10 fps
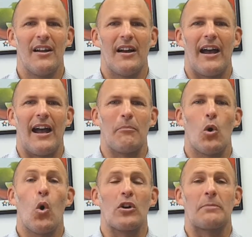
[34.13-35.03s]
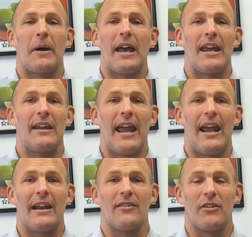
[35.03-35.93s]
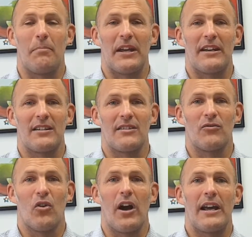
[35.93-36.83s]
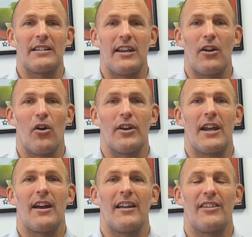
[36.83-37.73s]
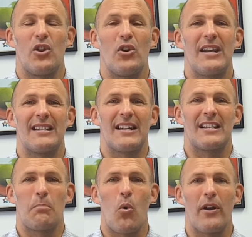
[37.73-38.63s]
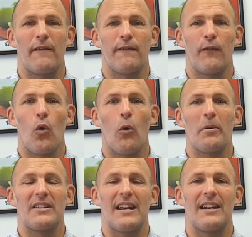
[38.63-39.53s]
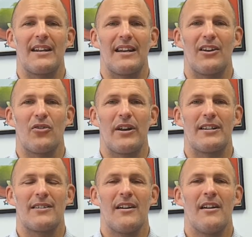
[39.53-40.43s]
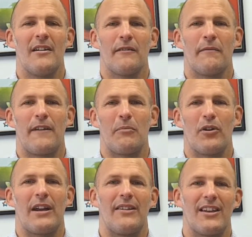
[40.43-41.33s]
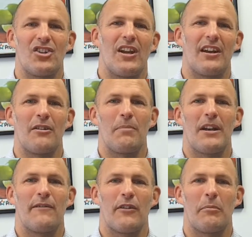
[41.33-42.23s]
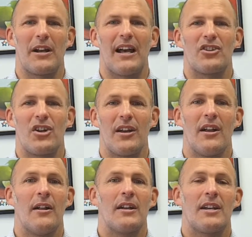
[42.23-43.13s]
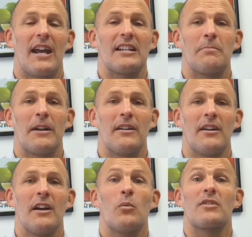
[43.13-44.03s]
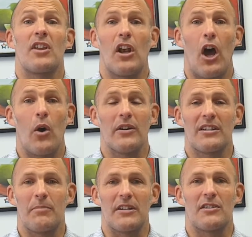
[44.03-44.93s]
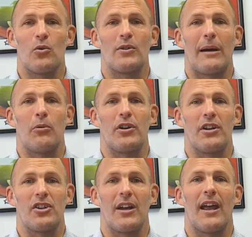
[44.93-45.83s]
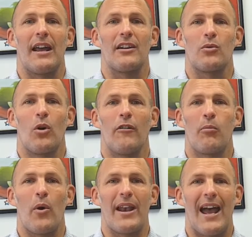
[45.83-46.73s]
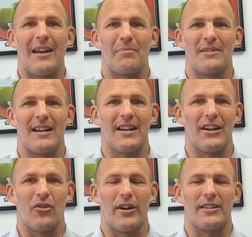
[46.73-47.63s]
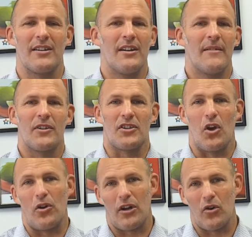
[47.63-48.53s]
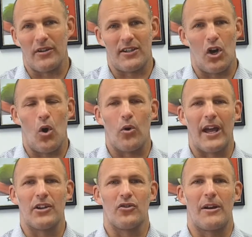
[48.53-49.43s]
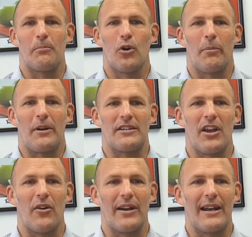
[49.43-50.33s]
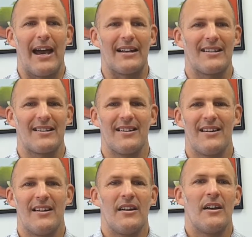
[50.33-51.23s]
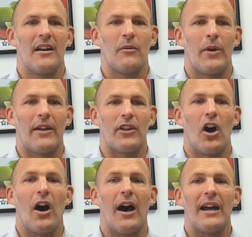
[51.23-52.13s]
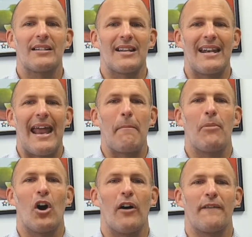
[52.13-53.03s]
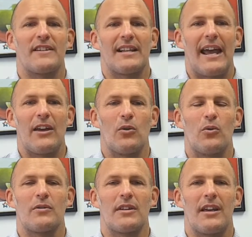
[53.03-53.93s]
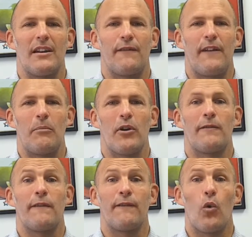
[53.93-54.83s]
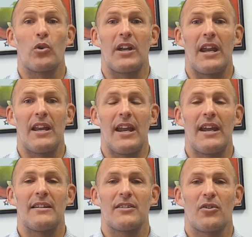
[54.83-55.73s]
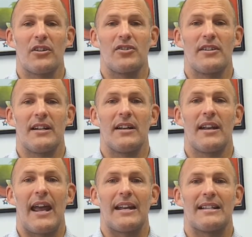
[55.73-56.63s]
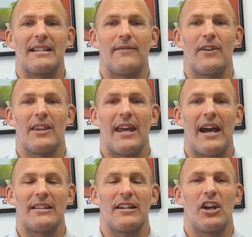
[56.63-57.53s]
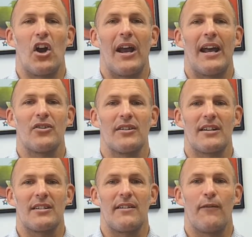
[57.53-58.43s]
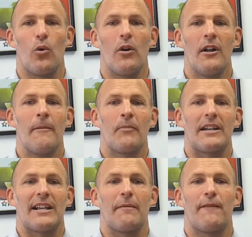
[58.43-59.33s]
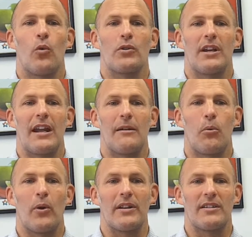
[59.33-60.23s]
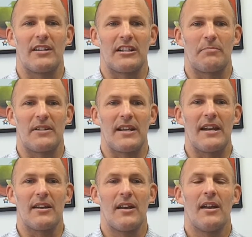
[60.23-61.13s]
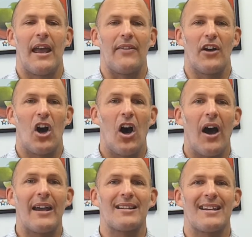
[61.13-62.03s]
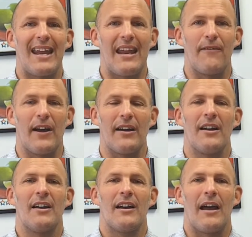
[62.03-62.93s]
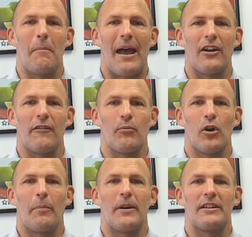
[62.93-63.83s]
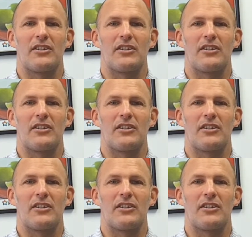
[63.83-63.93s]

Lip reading: Hawke's Bay had the biggest rise year-on-year, a 36.4% increase from February this year compared to February last year. Tasman was the lowest, but still double-digit at a 12.8% increase. So across the whole country, property's going nuts. We had the highest number of sales in a February for 14 years across New Zealand at 7,964. That's up 14.6%. And the highest ever amount of properties